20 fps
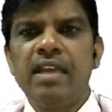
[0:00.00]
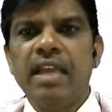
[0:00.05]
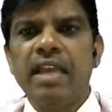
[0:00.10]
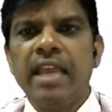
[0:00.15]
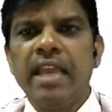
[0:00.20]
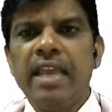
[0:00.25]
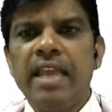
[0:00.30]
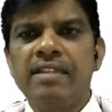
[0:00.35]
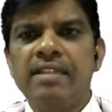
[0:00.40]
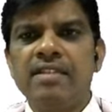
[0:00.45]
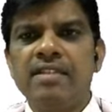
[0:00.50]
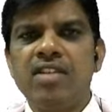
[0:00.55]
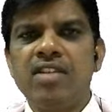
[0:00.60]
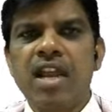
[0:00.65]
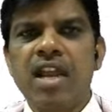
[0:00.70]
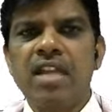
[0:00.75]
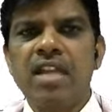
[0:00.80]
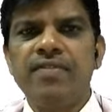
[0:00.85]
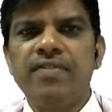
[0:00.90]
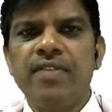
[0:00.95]
S
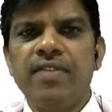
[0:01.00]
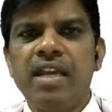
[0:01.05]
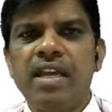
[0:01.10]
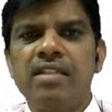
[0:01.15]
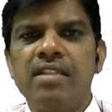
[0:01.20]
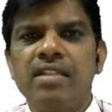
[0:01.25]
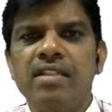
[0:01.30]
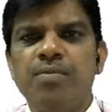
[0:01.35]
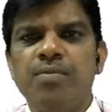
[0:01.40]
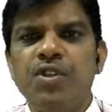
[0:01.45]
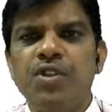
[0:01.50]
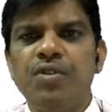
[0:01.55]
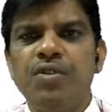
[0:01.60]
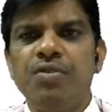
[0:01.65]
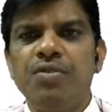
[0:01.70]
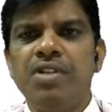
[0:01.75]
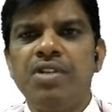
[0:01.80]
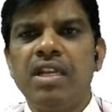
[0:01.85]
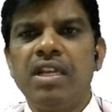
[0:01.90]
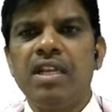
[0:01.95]
stands for
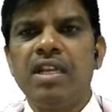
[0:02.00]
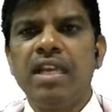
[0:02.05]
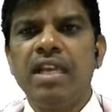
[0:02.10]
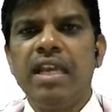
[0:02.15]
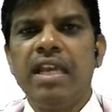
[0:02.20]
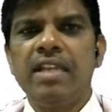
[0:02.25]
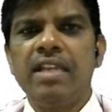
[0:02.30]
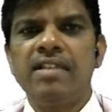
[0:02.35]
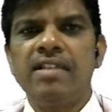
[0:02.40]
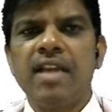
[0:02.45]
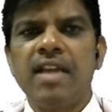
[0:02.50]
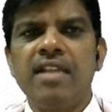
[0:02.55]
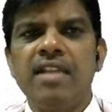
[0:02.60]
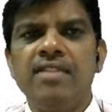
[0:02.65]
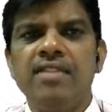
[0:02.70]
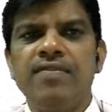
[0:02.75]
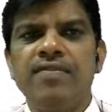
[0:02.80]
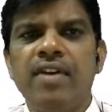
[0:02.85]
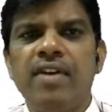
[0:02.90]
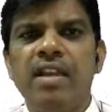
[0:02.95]
substitution, N stands
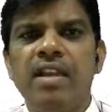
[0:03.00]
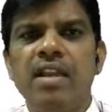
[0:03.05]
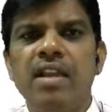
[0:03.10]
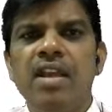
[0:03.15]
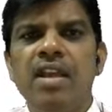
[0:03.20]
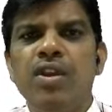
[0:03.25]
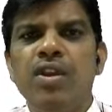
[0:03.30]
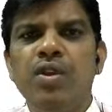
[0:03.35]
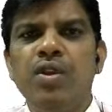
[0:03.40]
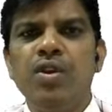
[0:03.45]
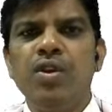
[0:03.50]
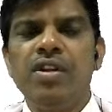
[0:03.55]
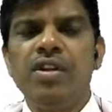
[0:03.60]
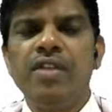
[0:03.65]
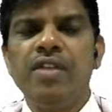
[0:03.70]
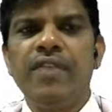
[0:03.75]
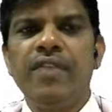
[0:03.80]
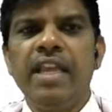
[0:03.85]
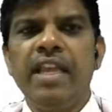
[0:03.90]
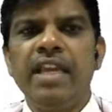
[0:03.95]
for
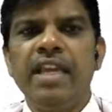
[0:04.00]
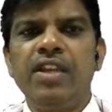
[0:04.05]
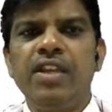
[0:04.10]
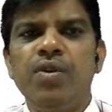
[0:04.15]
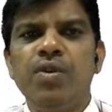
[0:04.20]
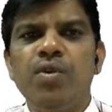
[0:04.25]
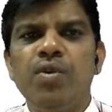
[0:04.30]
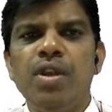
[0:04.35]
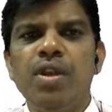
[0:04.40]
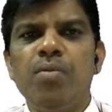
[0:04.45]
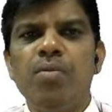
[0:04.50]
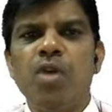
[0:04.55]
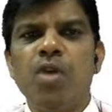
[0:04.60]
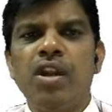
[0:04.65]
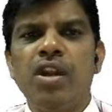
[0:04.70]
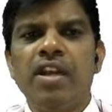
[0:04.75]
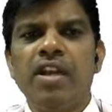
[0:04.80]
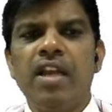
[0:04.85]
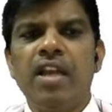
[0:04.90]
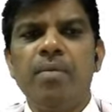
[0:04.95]
nucleophilic.
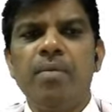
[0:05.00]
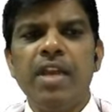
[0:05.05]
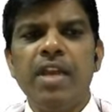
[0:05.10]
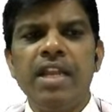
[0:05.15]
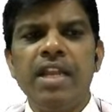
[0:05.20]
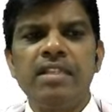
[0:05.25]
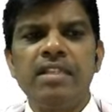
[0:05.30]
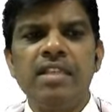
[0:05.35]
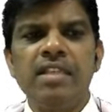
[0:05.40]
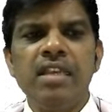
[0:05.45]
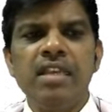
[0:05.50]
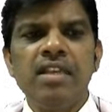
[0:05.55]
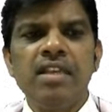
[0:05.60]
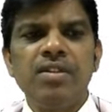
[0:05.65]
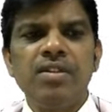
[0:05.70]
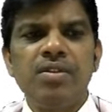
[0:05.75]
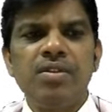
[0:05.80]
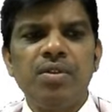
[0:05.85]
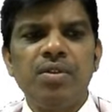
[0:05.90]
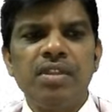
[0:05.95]
Unimolecular means,
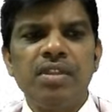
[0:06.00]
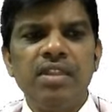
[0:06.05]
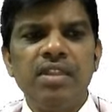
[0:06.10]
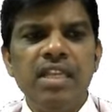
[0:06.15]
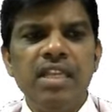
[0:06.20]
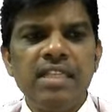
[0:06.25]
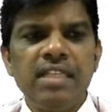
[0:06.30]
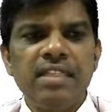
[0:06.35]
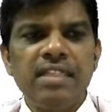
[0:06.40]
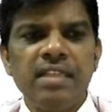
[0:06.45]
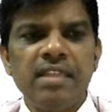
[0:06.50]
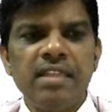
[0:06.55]
so this